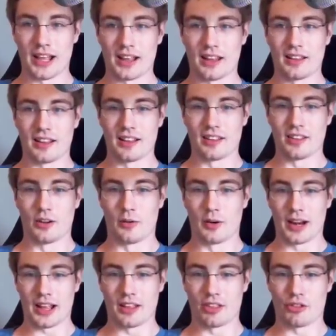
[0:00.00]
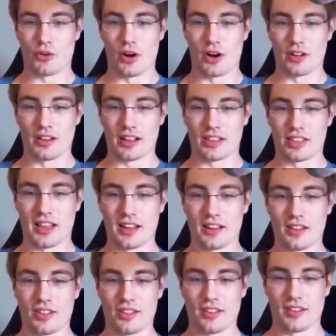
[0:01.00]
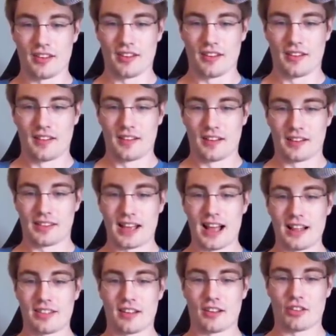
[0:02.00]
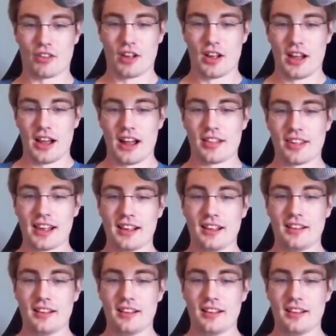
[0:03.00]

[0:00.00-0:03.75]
I can, like, no one I can throw out, like, things. That's, it's like,